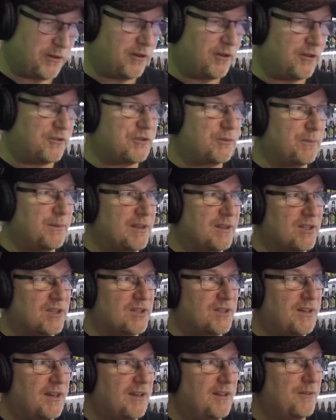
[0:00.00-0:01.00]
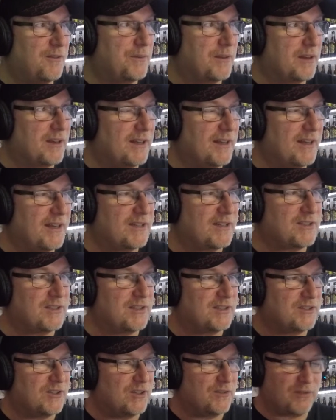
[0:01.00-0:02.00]
also be the style of the glass
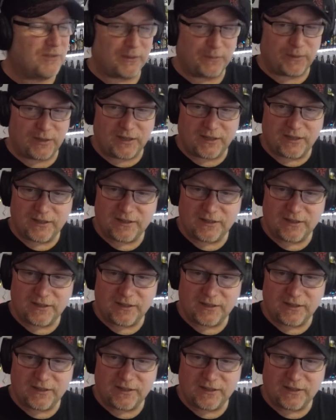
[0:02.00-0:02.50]
deceiving me.